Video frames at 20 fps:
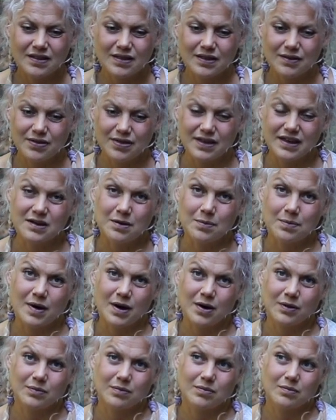The thing
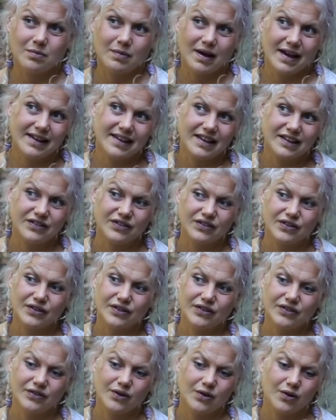about my
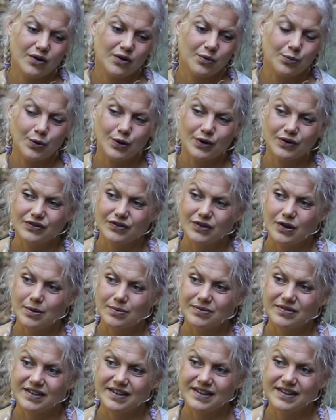lectures or
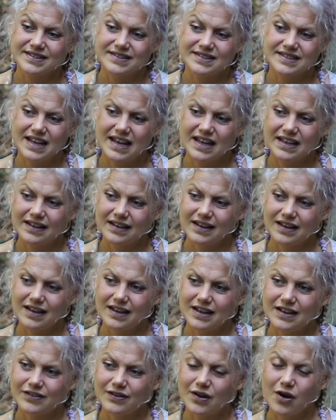workshops is that
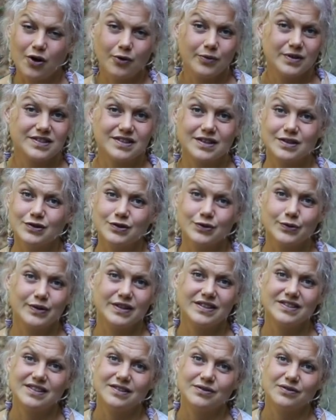it's always
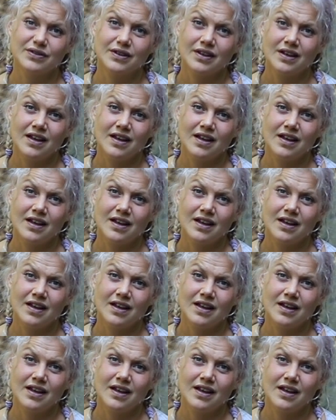intuitive.